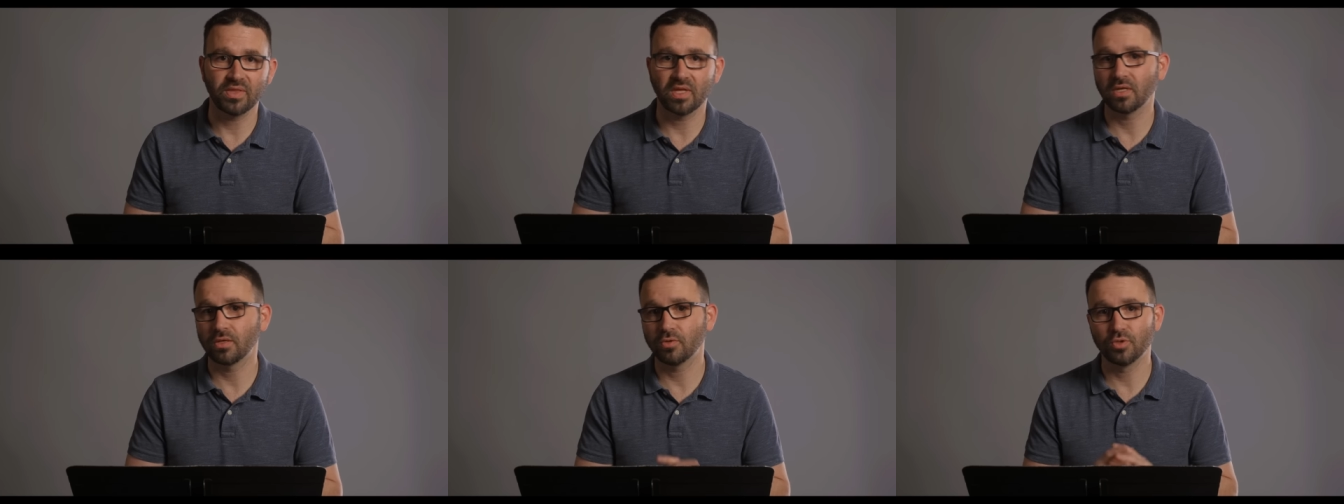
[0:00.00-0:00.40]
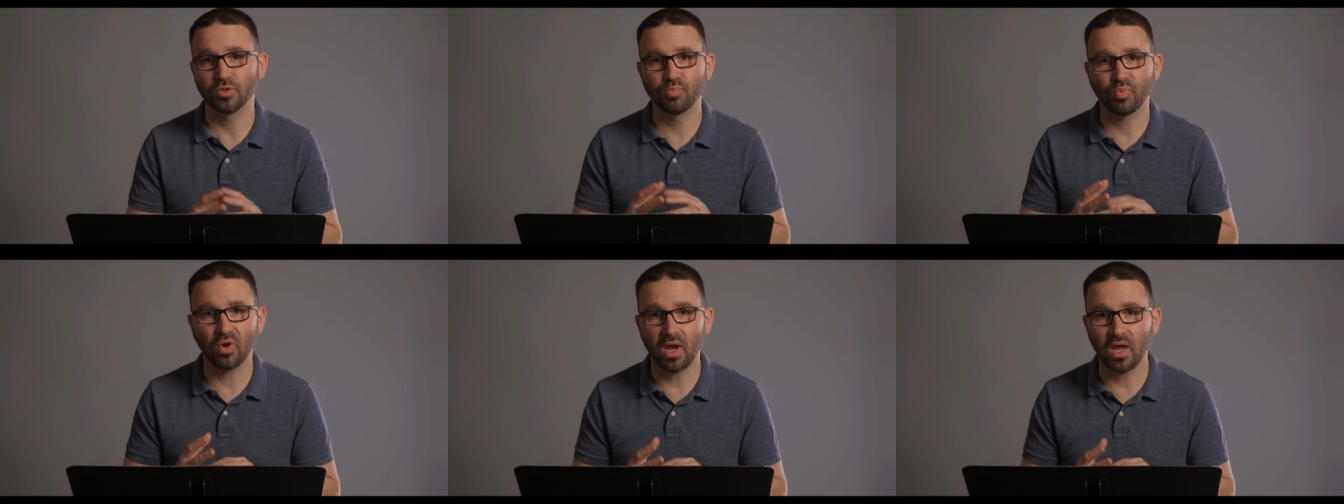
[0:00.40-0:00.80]
That includes
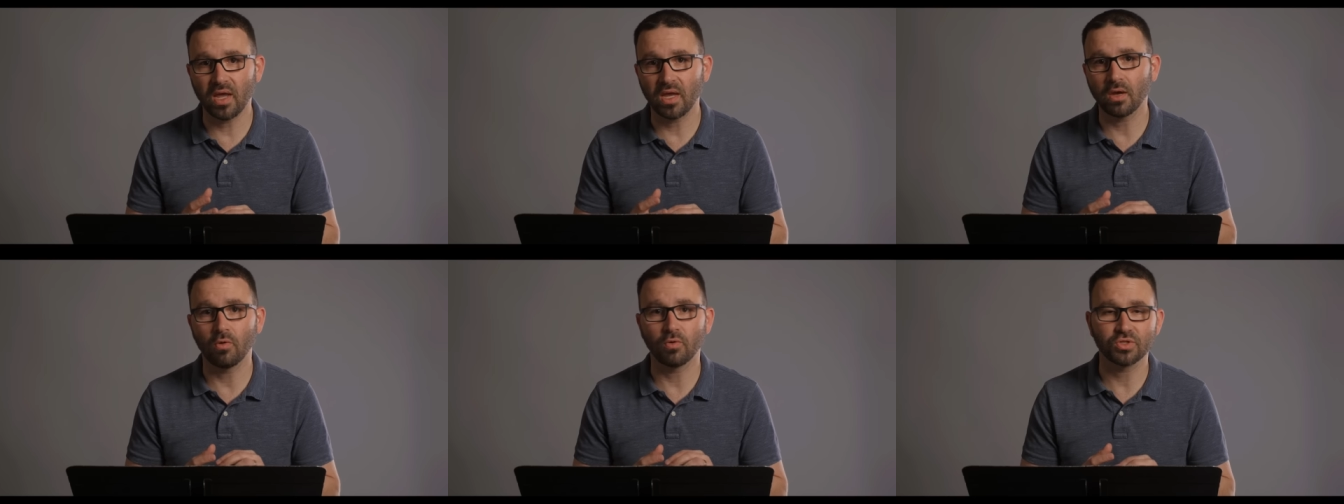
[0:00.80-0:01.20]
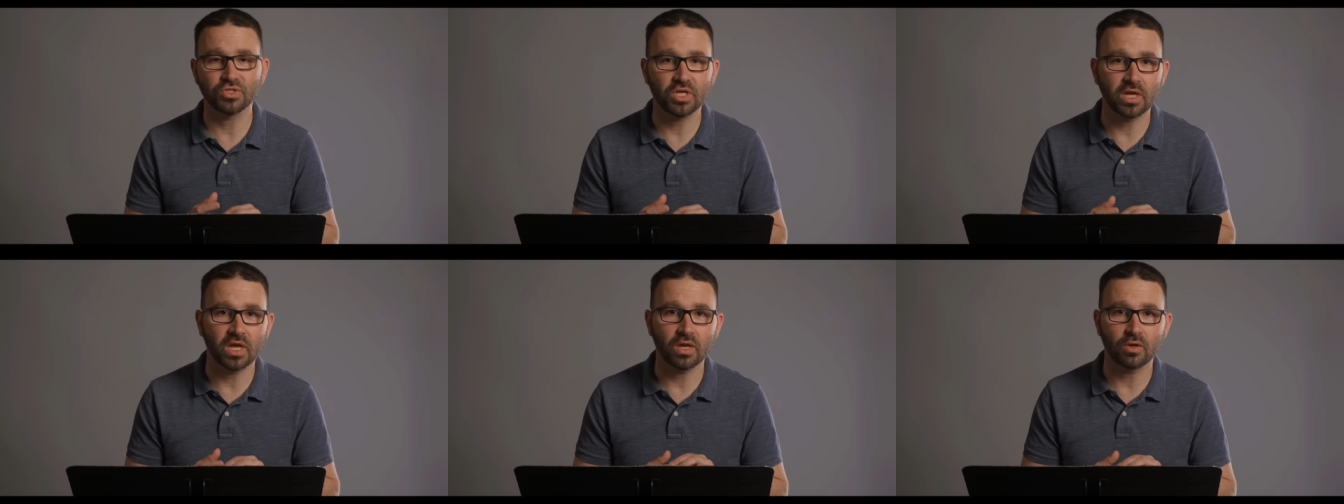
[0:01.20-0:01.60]
praying or
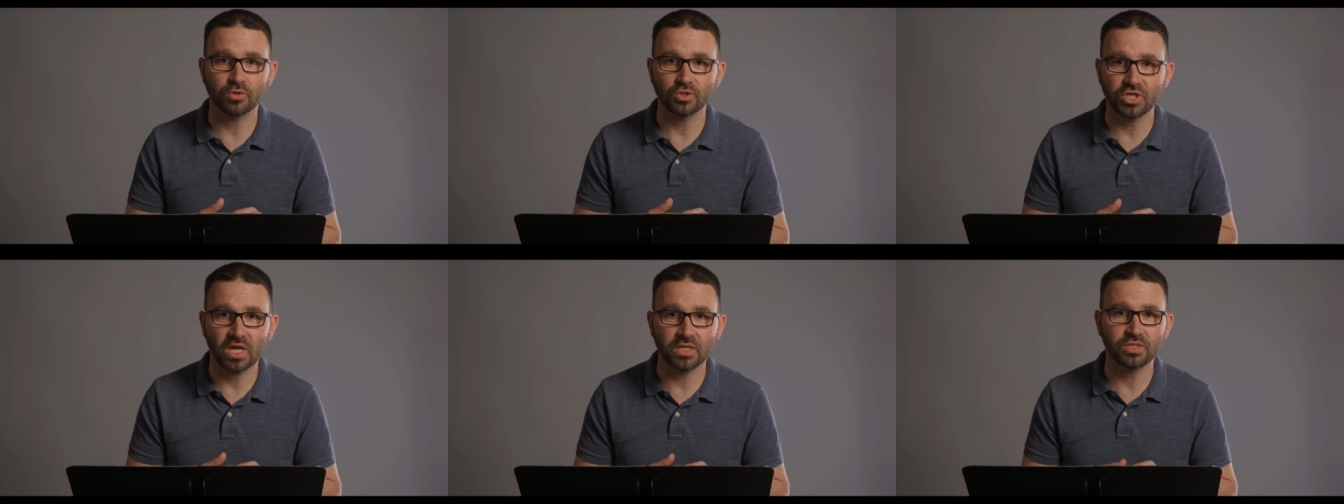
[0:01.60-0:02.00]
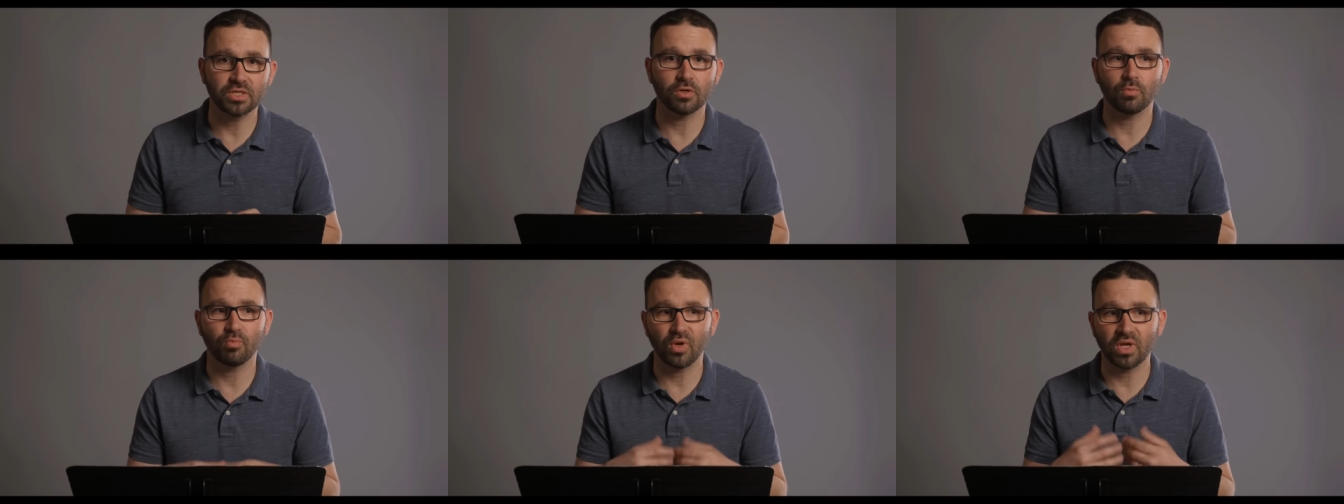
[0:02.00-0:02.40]
singing or
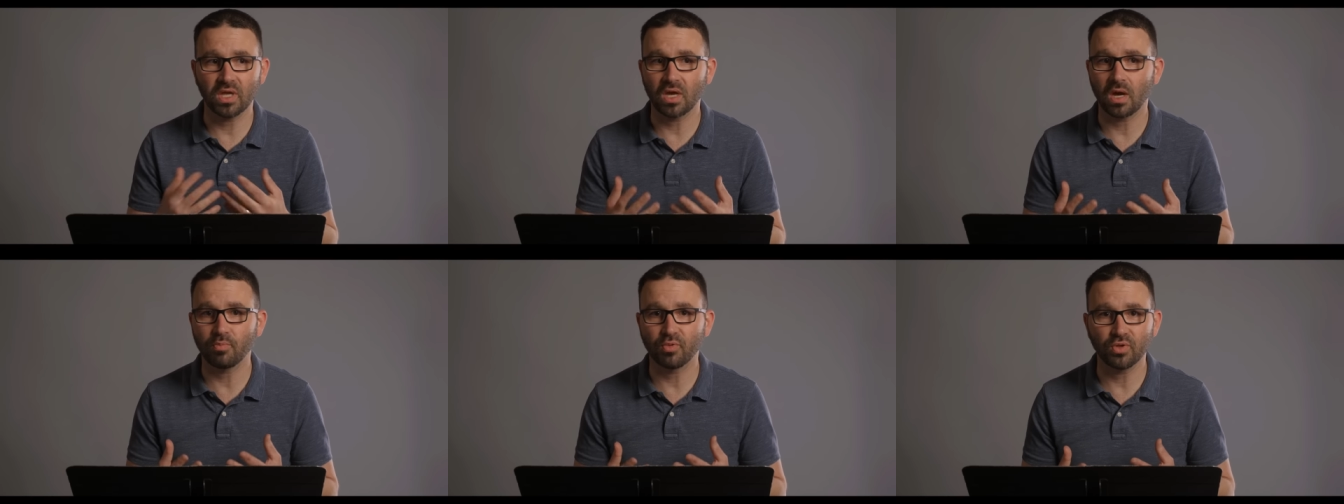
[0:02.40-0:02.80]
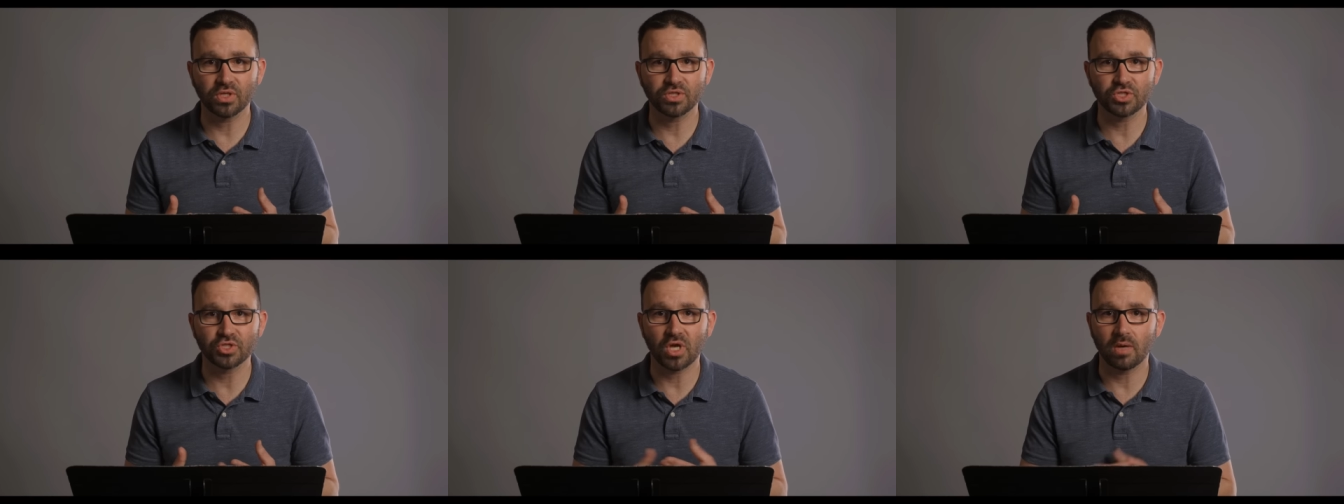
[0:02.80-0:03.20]
chanting or bringing up
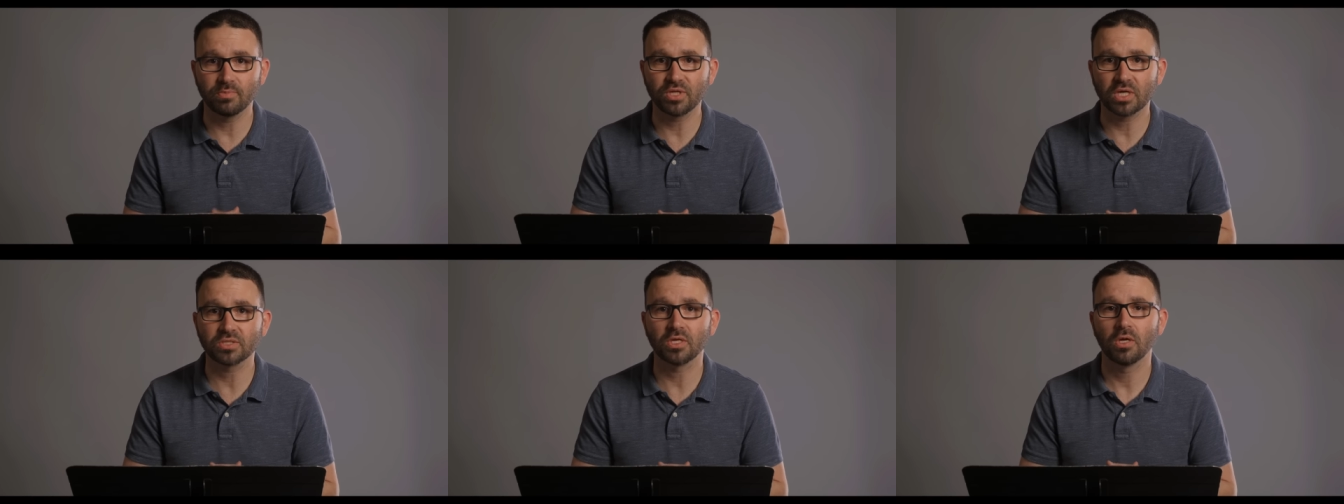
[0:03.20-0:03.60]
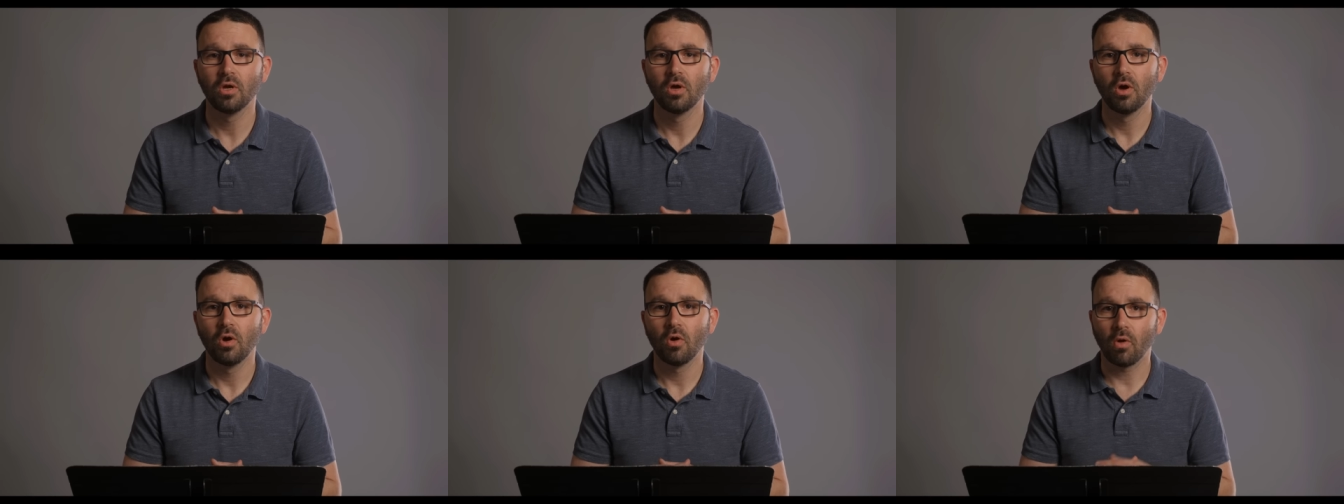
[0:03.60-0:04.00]
religious objects
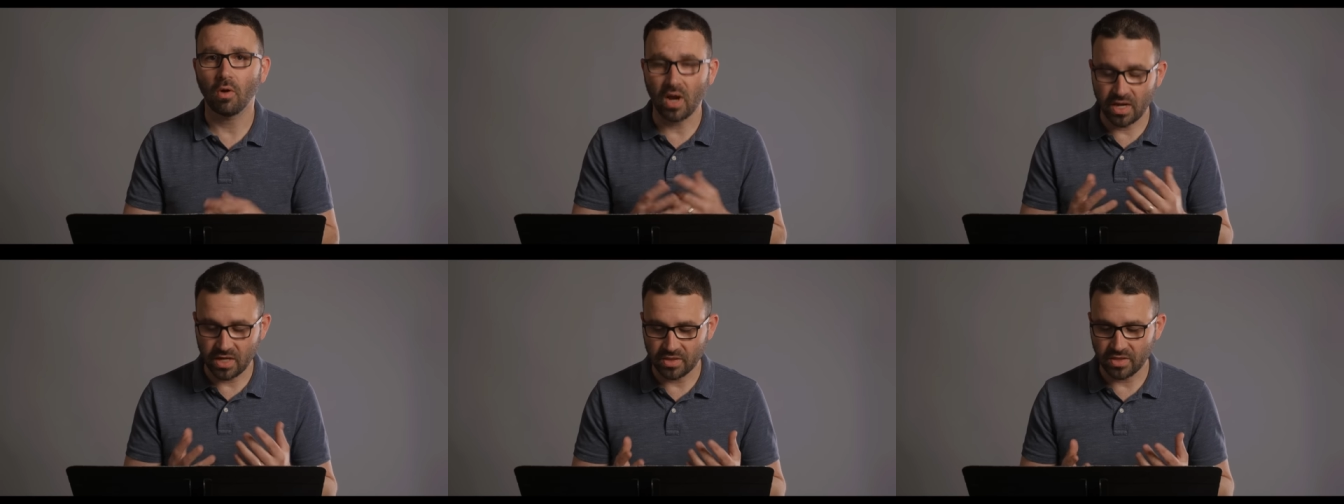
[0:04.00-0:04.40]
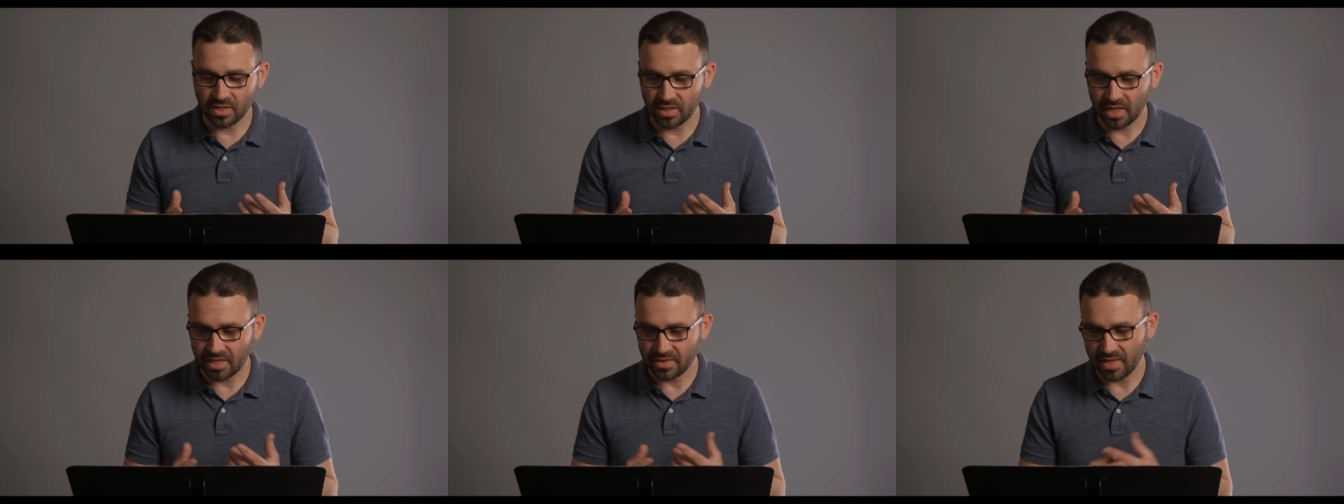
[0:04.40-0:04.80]
or anything
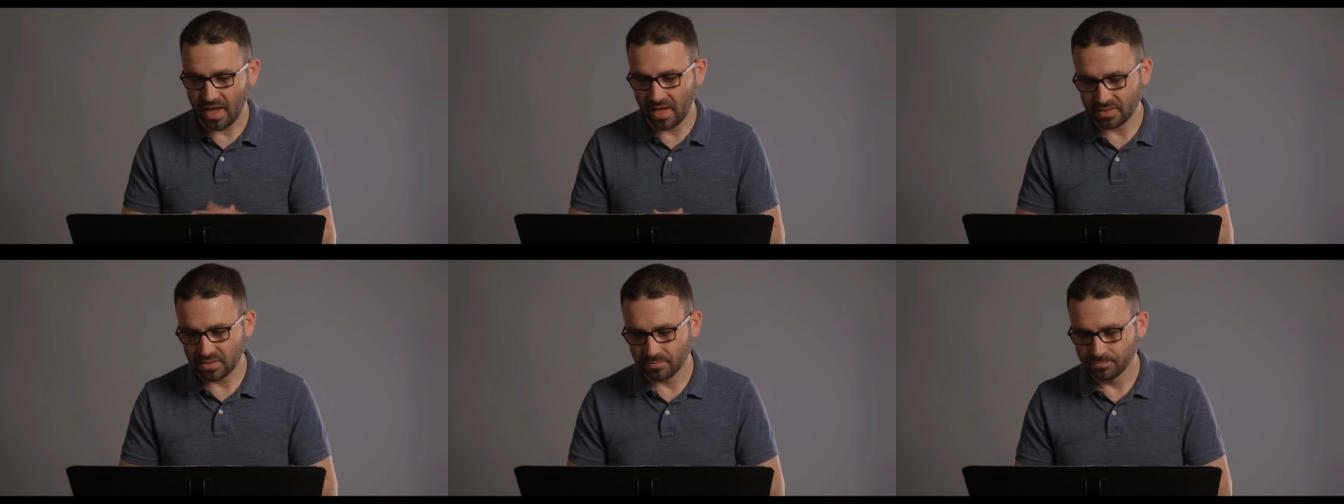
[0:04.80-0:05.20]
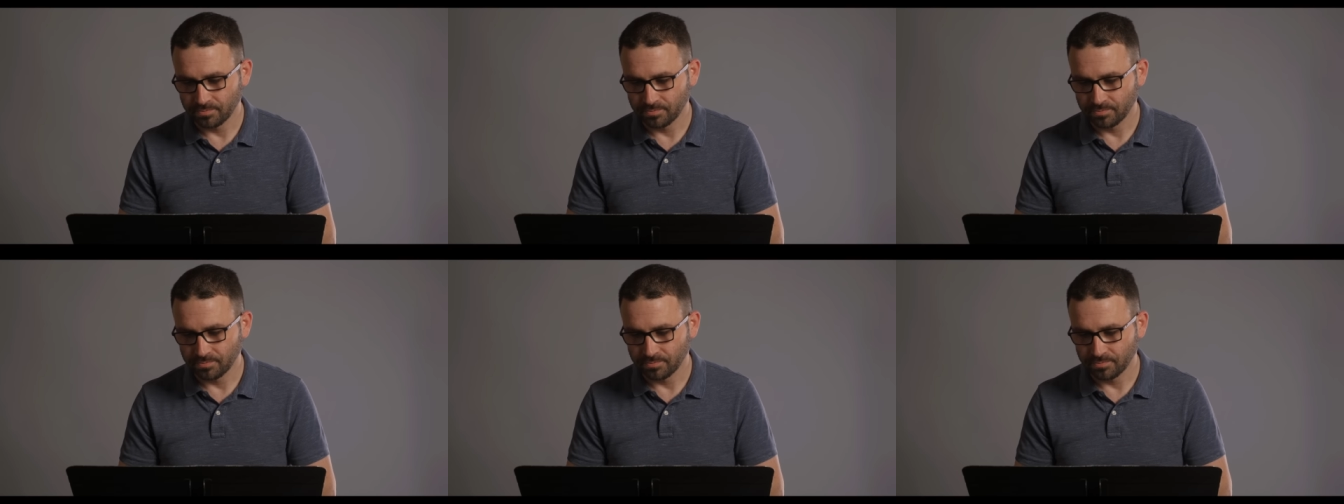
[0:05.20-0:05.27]
like that.